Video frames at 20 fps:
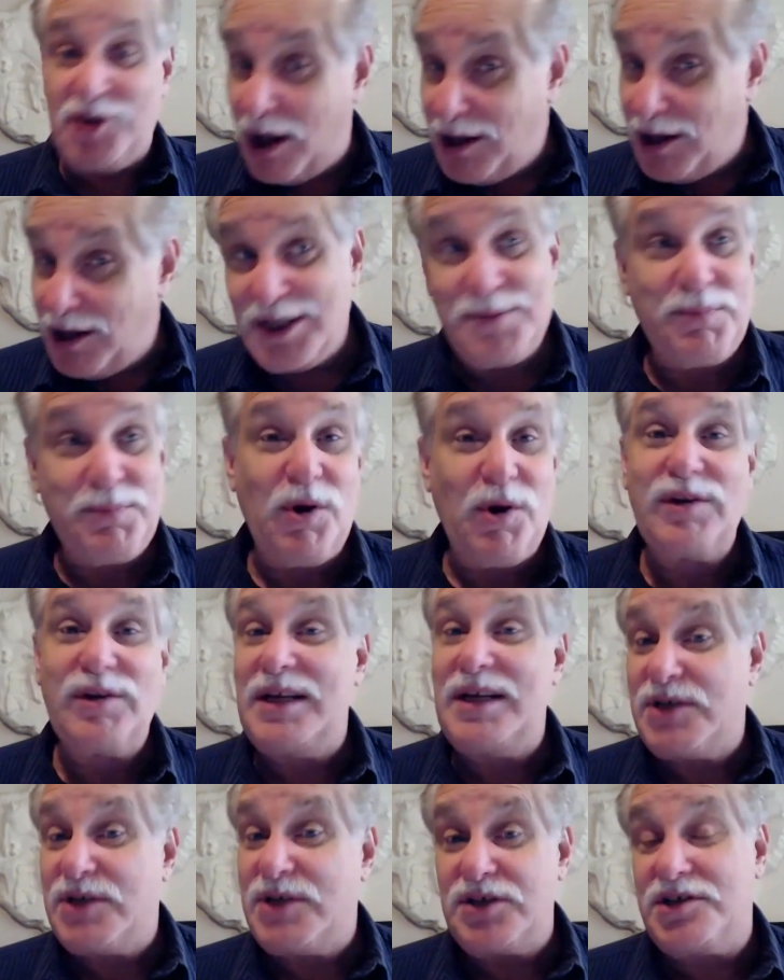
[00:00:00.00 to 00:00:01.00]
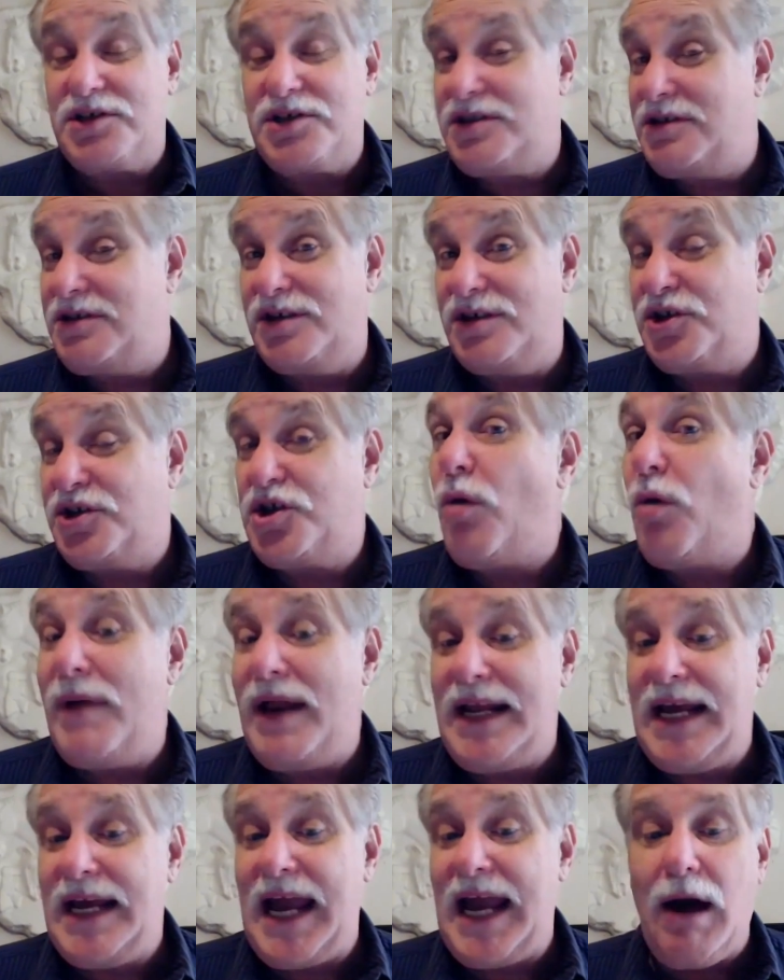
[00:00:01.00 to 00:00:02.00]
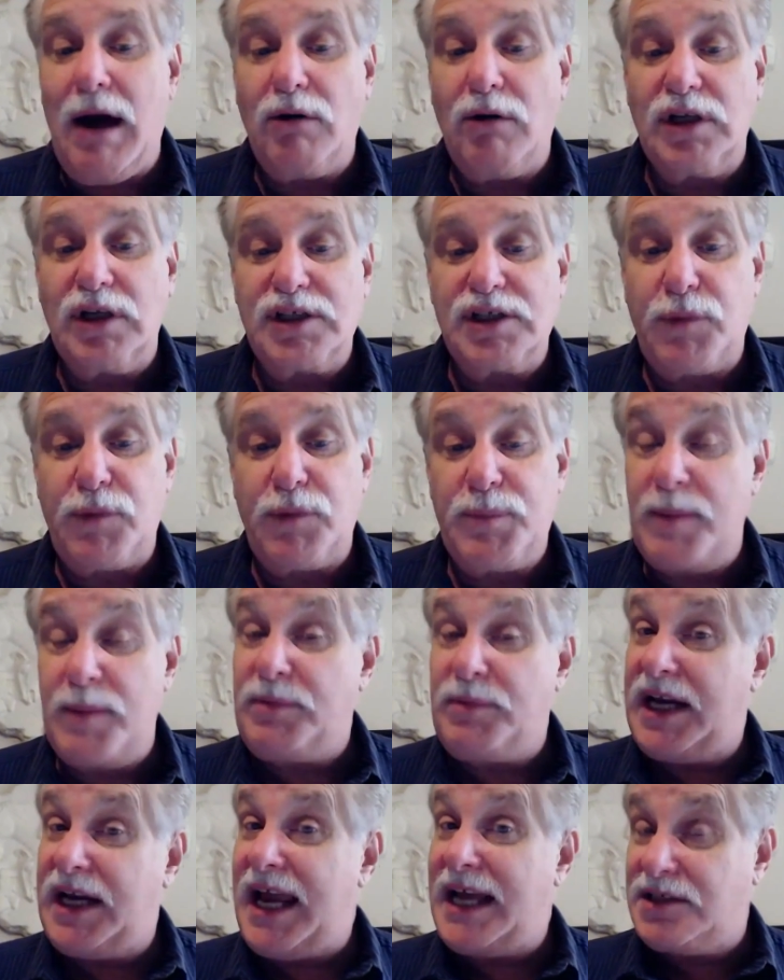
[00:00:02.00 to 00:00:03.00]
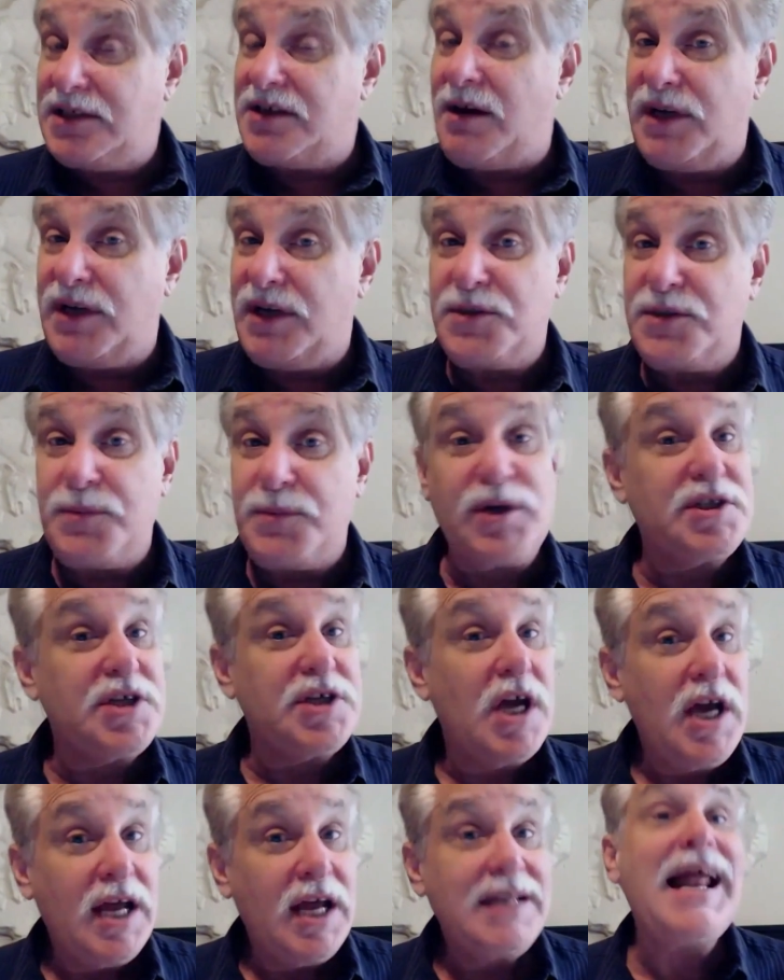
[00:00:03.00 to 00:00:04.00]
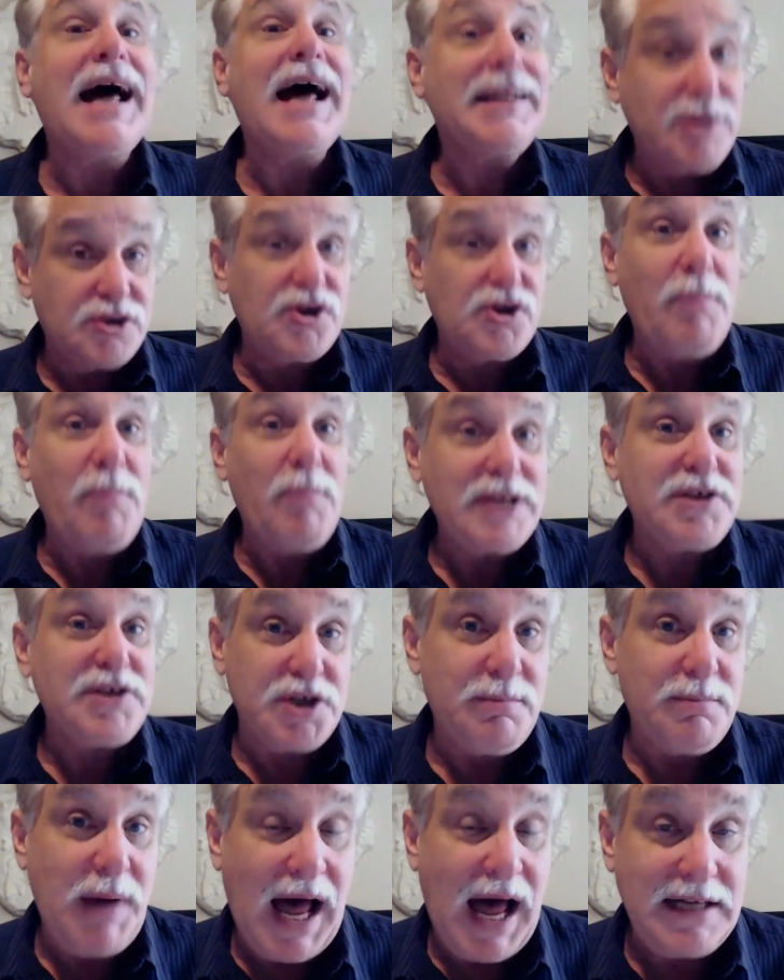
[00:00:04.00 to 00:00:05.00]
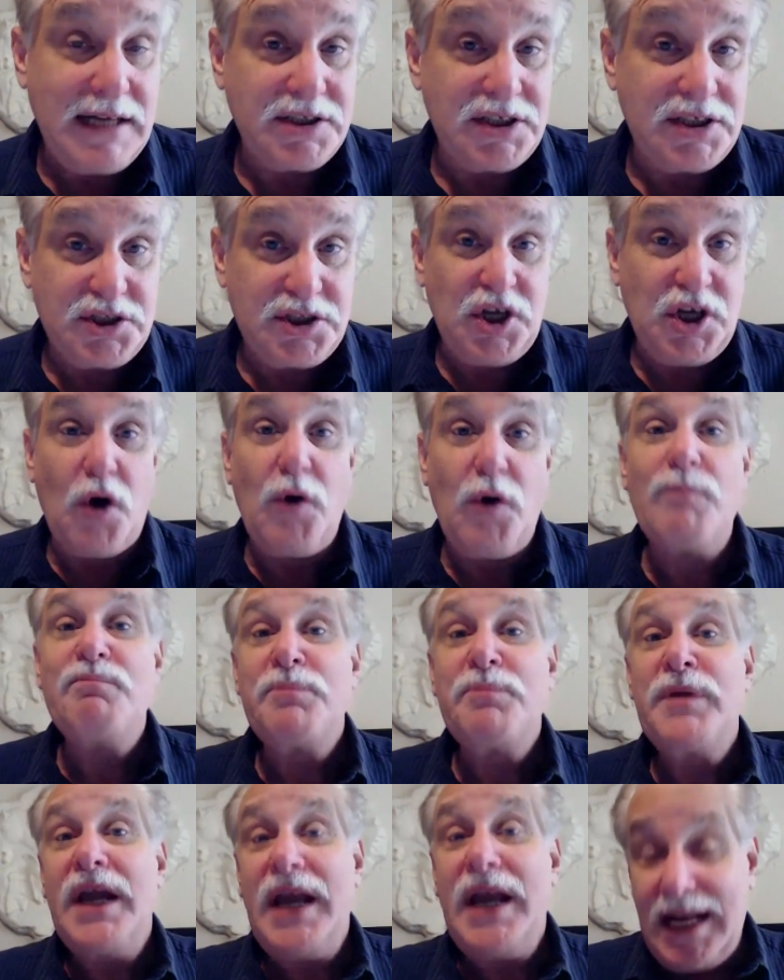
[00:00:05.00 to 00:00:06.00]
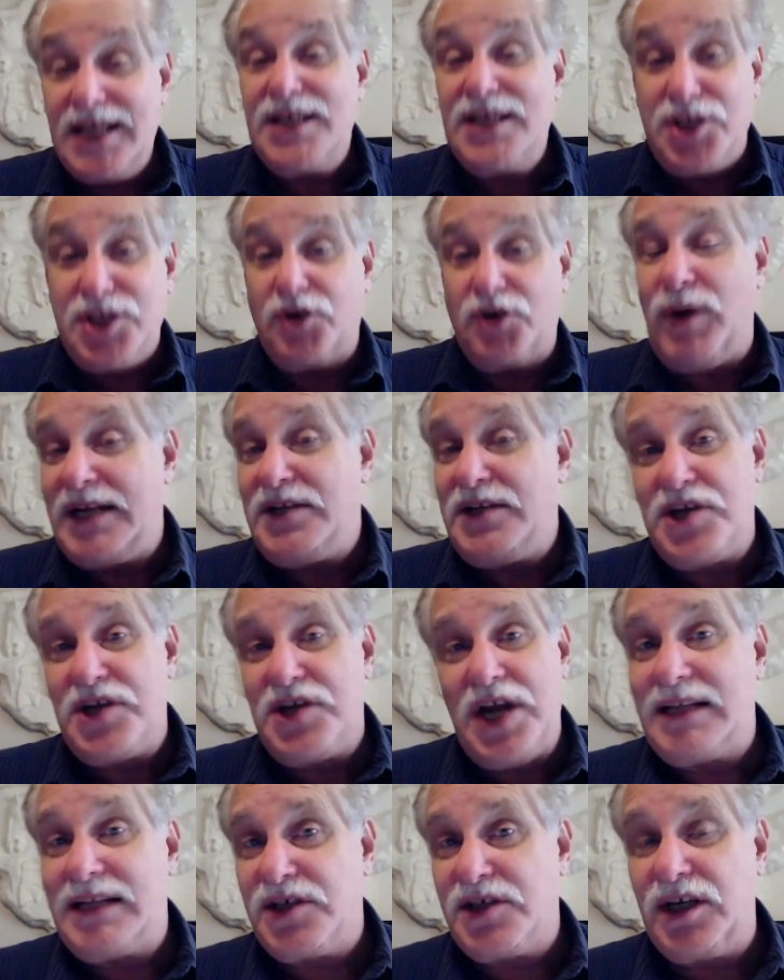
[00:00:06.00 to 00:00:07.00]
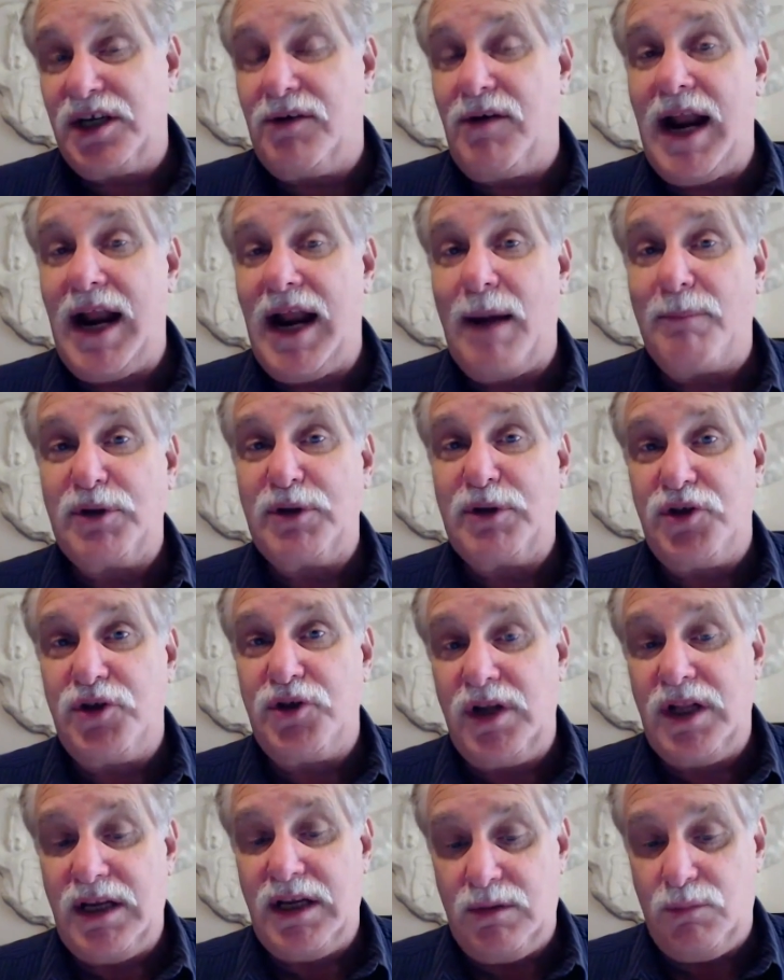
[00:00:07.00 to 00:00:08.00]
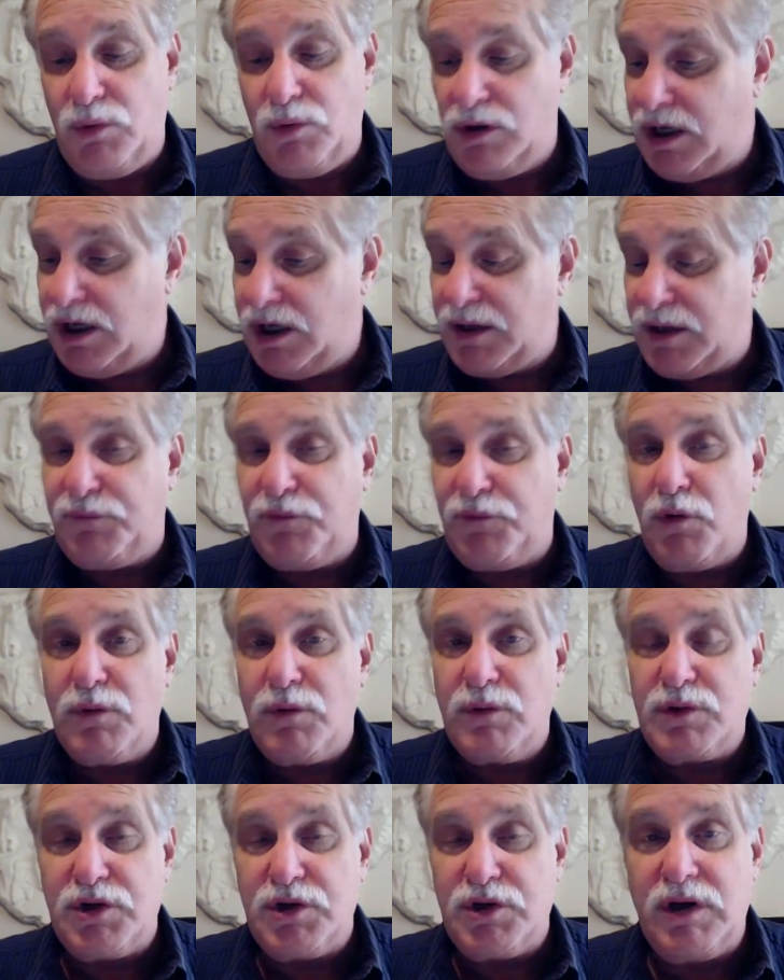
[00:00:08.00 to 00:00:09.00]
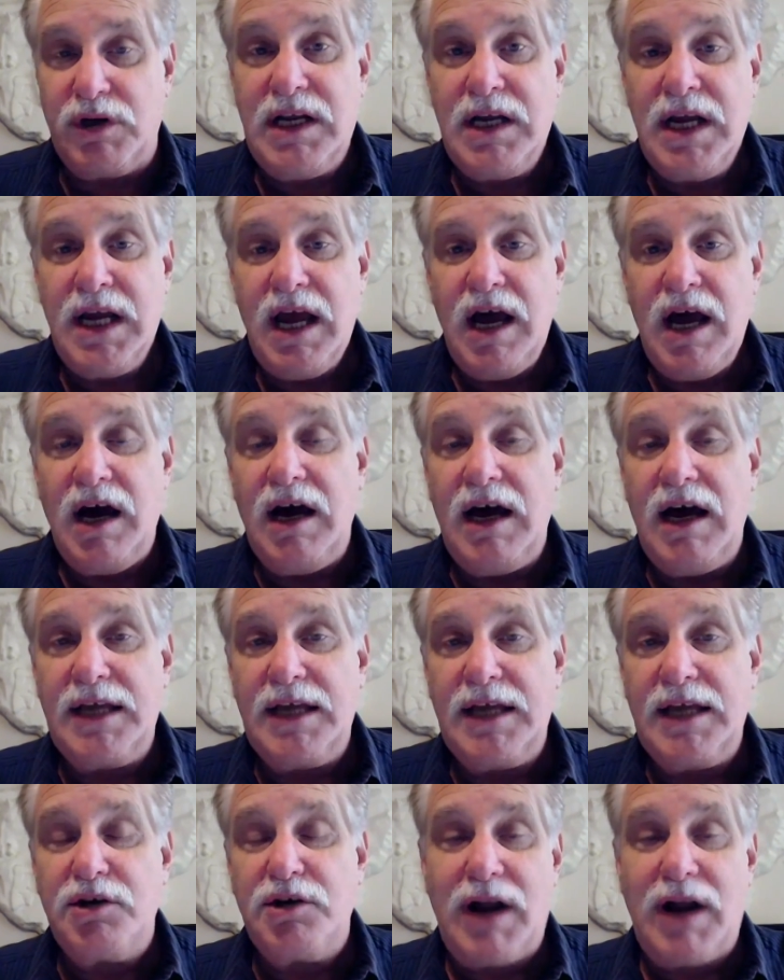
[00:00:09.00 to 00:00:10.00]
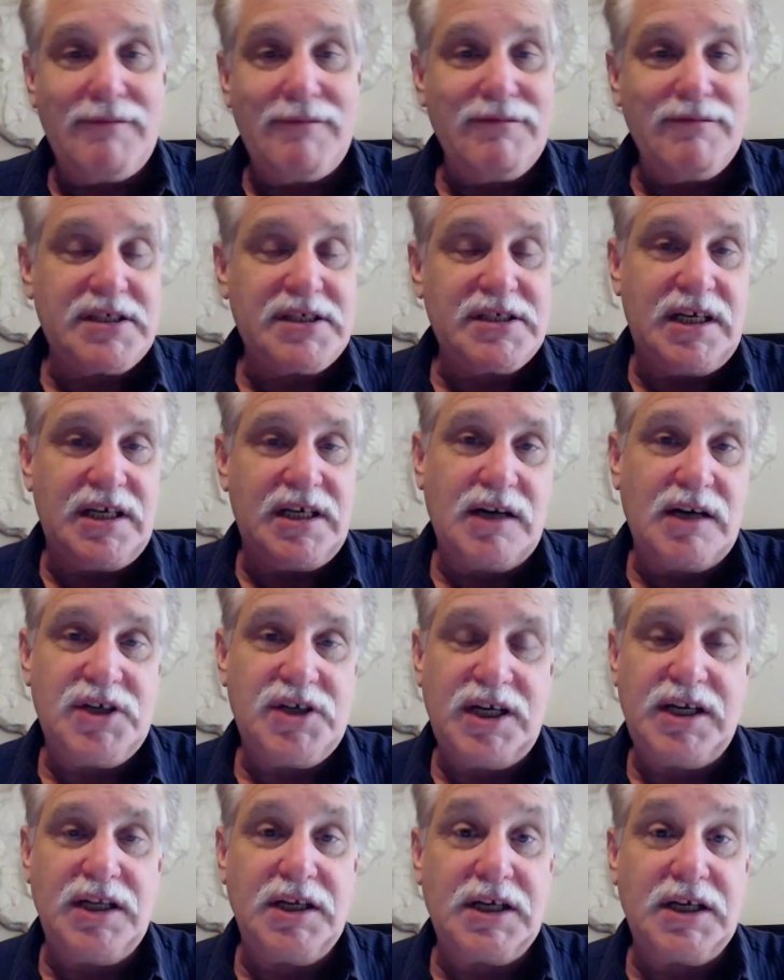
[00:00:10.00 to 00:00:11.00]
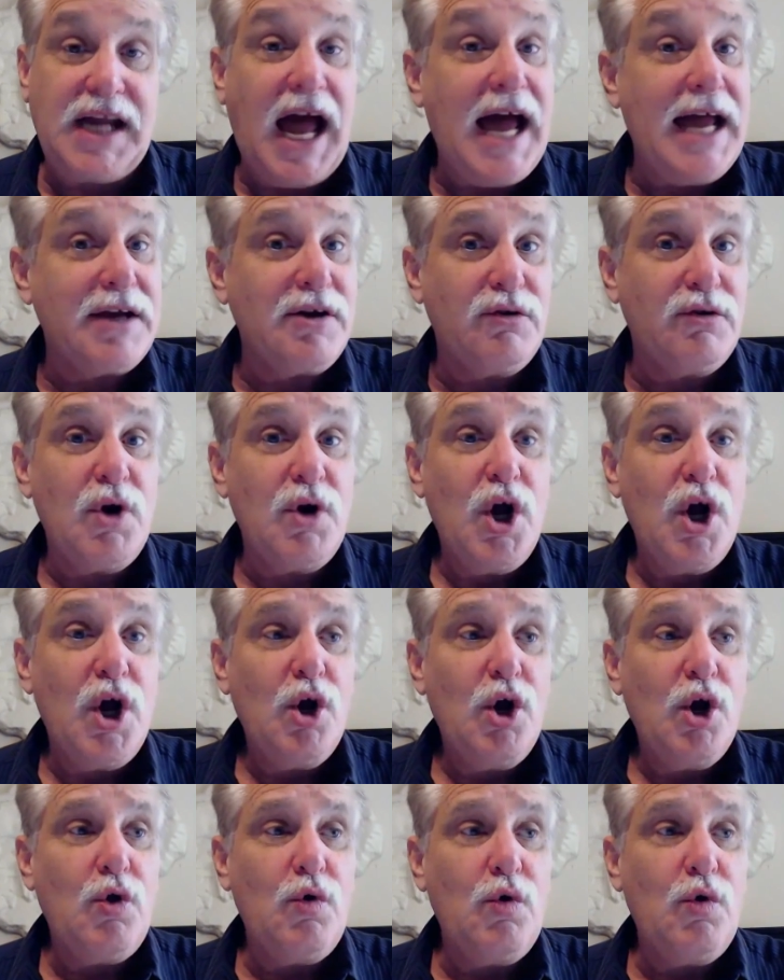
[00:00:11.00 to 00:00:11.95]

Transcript: There's all these pro teams. There's so many outlets for people to get some experience. Not so much in boxing. So it is a great chance and a great opportunity, and we're looking forward to it. And you're obviously an articulate guy who